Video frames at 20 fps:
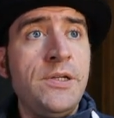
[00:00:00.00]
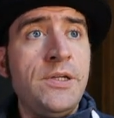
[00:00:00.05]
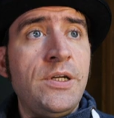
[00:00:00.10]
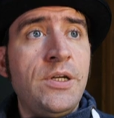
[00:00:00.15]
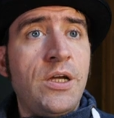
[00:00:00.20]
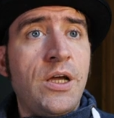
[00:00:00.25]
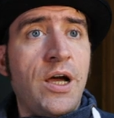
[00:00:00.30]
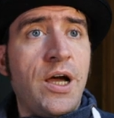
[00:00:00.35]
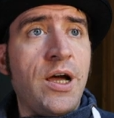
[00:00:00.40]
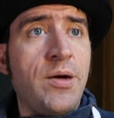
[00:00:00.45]

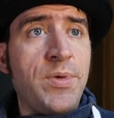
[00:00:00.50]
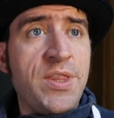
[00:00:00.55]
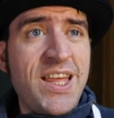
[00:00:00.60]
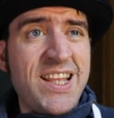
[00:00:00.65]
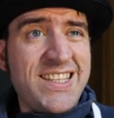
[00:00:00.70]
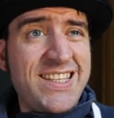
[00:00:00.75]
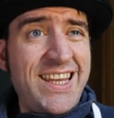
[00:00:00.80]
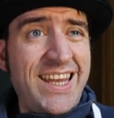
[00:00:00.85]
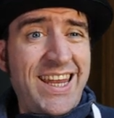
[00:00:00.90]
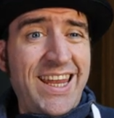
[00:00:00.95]
Uh, but
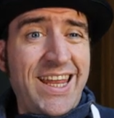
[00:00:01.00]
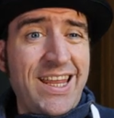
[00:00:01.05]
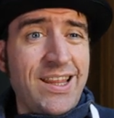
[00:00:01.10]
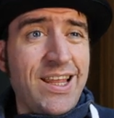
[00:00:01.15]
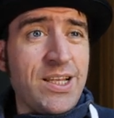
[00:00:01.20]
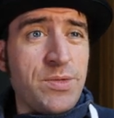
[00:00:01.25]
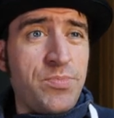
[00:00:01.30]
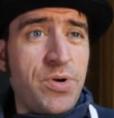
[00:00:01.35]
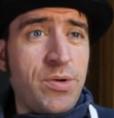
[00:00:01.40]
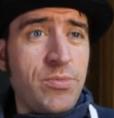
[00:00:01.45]
that's it.
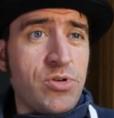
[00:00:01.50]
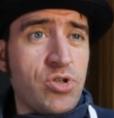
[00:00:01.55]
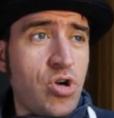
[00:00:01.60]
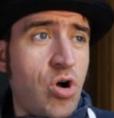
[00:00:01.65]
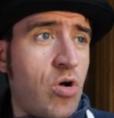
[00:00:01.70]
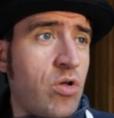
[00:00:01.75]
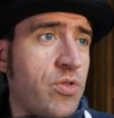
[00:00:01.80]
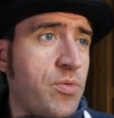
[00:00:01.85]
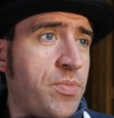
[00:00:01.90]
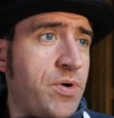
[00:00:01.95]
That's pretty much
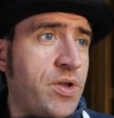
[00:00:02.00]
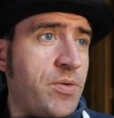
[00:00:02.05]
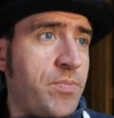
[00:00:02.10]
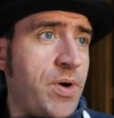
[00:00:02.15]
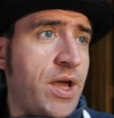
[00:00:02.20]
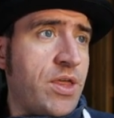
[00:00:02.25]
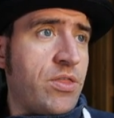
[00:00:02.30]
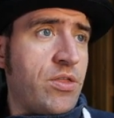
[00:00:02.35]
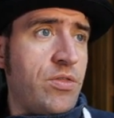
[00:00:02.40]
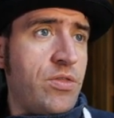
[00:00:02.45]
all the
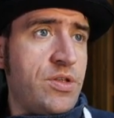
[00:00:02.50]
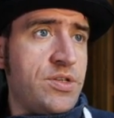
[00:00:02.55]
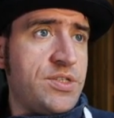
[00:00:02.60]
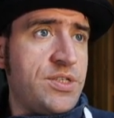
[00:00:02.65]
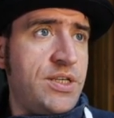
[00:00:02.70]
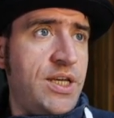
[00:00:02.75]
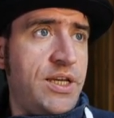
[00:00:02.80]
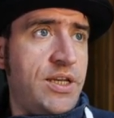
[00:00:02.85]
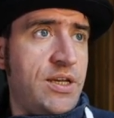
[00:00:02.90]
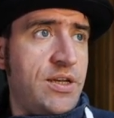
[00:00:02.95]
Python that is
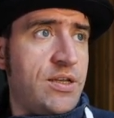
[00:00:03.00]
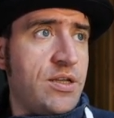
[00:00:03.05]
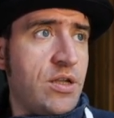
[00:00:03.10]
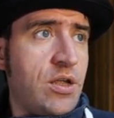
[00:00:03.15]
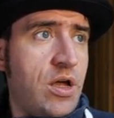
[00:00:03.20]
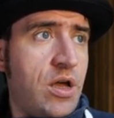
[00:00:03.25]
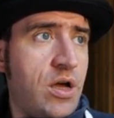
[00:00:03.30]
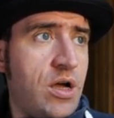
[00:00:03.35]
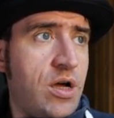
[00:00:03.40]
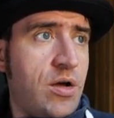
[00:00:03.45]
needed.
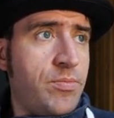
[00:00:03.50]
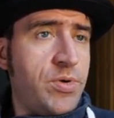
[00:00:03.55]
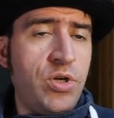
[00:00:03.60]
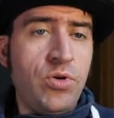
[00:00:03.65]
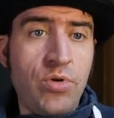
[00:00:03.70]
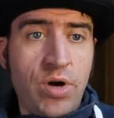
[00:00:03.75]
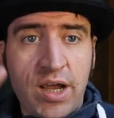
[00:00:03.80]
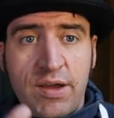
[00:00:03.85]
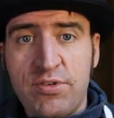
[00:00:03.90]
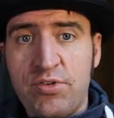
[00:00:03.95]
Uh, you
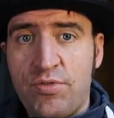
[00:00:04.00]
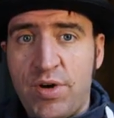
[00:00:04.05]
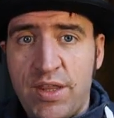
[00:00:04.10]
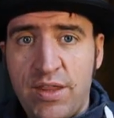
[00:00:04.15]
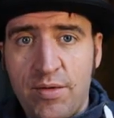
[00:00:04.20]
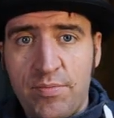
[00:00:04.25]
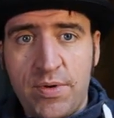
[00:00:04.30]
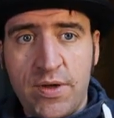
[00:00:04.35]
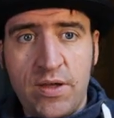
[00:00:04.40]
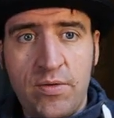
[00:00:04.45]
don't have to write
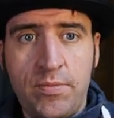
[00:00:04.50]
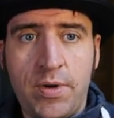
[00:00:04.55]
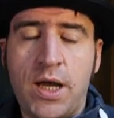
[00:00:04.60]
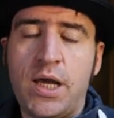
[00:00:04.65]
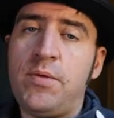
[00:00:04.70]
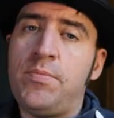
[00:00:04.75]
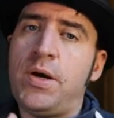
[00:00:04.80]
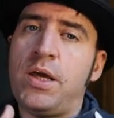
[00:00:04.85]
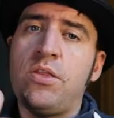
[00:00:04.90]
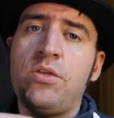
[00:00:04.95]
that
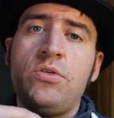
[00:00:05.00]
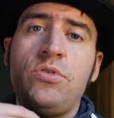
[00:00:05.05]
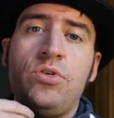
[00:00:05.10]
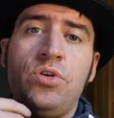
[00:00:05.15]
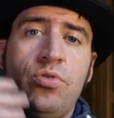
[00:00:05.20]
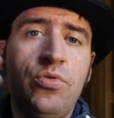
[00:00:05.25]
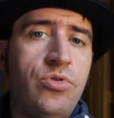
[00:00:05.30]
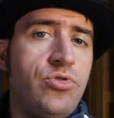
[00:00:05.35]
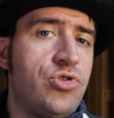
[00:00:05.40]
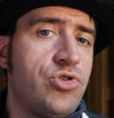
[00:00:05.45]
Python.
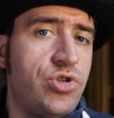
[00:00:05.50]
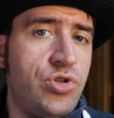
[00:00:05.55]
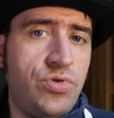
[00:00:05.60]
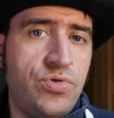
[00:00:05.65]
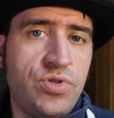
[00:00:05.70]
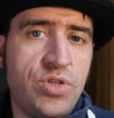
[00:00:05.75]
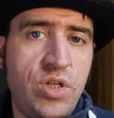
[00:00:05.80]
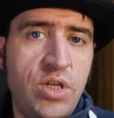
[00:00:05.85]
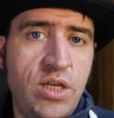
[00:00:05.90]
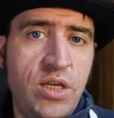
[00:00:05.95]
You can just
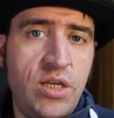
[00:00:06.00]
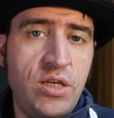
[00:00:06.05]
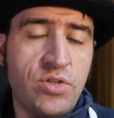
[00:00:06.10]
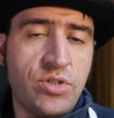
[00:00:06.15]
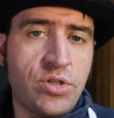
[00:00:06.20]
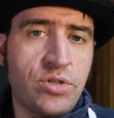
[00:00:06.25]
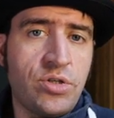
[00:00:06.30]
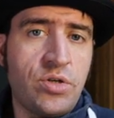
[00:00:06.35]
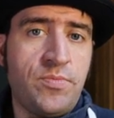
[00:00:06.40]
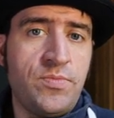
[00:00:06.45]
use the
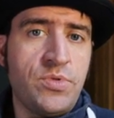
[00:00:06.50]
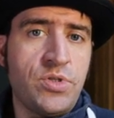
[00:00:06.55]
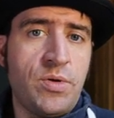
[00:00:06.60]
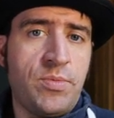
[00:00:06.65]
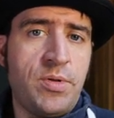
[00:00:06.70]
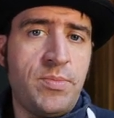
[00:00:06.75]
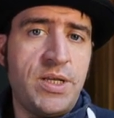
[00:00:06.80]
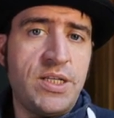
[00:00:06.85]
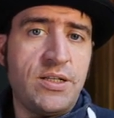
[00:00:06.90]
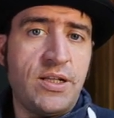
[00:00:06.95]
sub-
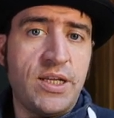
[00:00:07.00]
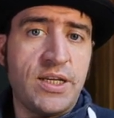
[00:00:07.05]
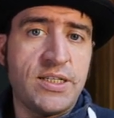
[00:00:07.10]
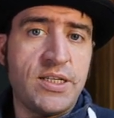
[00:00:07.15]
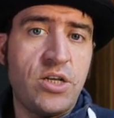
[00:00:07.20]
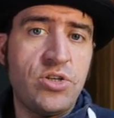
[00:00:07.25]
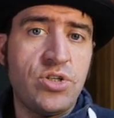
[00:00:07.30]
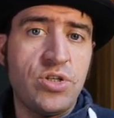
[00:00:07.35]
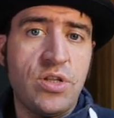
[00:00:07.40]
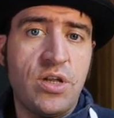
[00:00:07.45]
supplemental
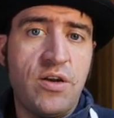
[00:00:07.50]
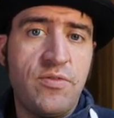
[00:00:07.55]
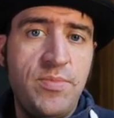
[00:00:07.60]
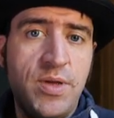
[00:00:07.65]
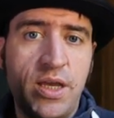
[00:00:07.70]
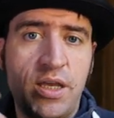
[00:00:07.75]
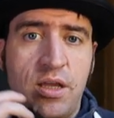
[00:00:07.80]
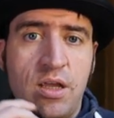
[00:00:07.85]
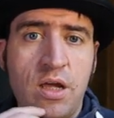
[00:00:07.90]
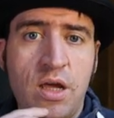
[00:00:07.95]
extension that I've
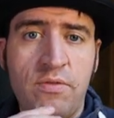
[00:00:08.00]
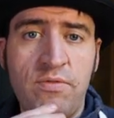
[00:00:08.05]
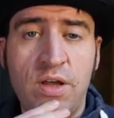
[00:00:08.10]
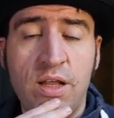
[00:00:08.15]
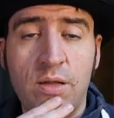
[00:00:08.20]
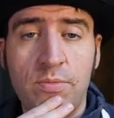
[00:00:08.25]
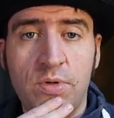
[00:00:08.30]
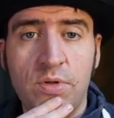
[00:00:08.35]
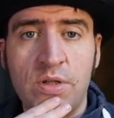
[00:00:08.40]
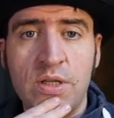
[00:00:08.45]
made
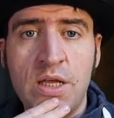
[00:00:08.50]
available.